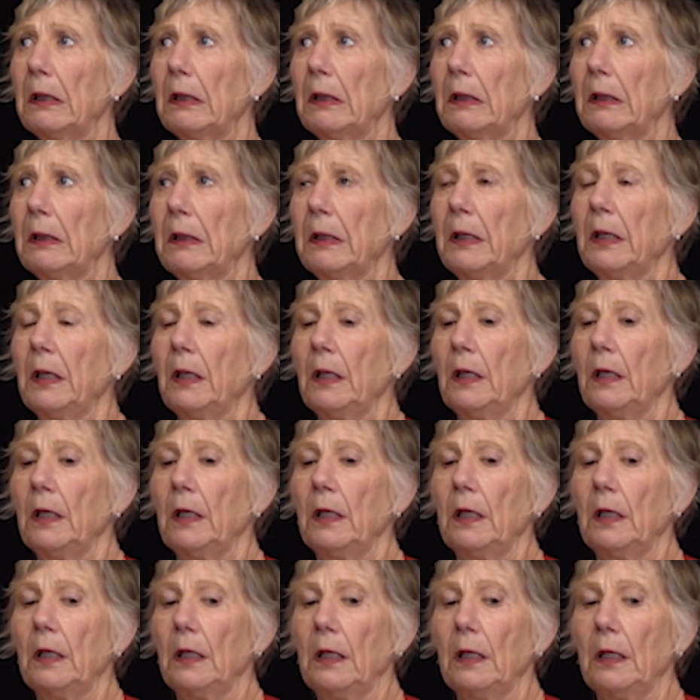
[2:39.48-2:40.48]

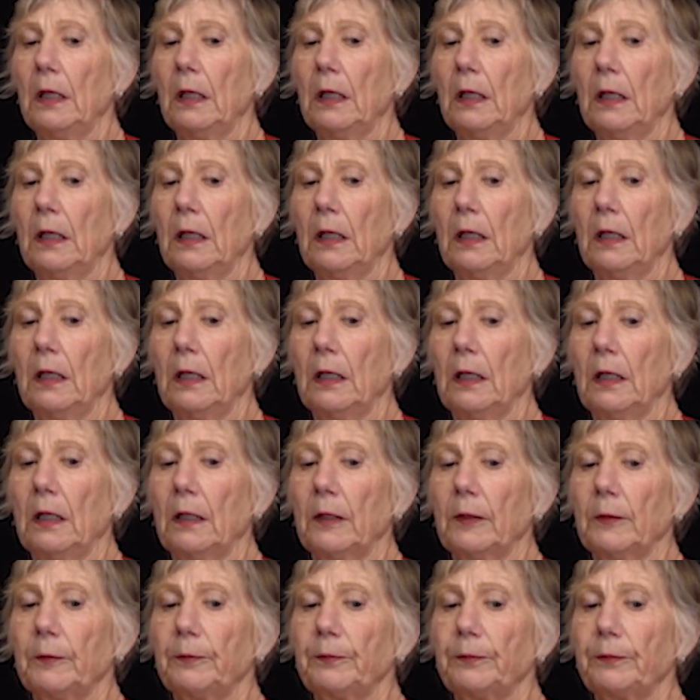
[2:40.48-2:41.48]

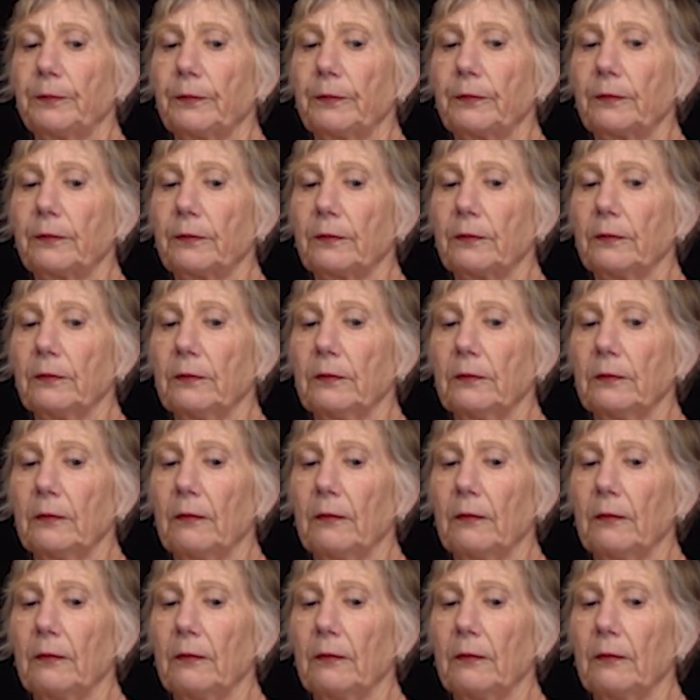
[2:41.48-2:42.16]
Nobody speaks.